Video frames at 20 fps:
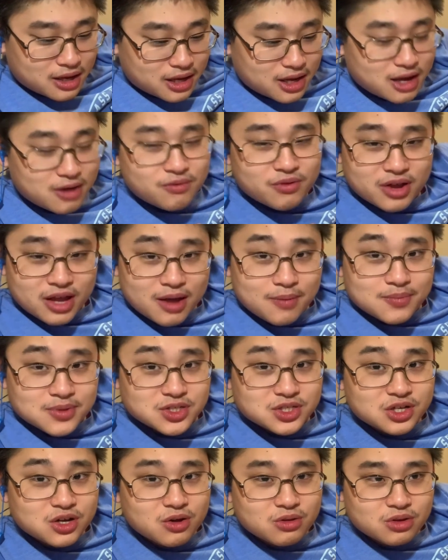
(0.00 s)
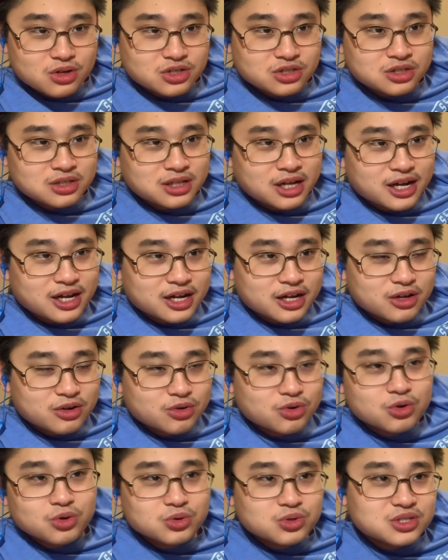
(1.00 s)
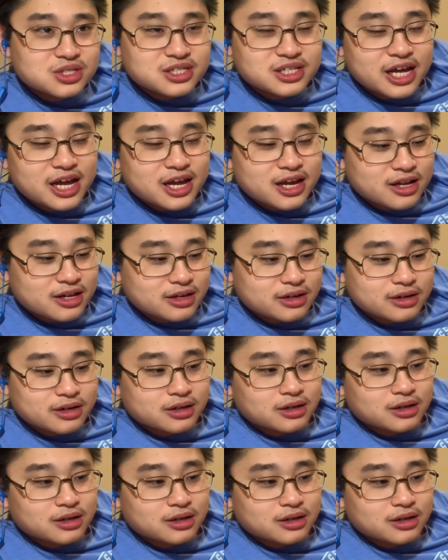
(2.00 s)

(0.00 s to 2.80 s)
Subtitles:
every episode there's like a new stand